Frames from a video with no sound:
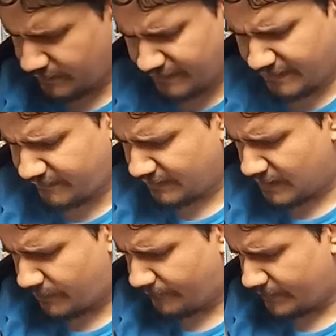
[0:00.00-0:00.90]
was actually a
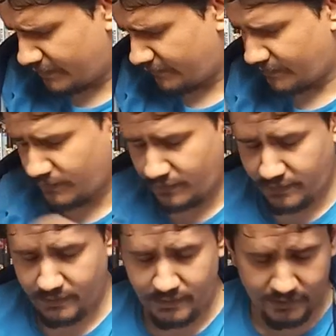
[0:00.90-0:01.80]
couple figures
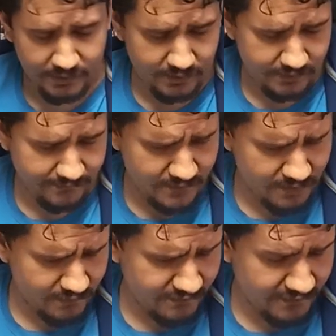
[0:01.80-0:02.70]
the
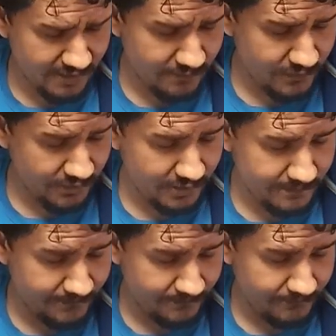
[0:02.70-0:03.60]
figures that I'm looking up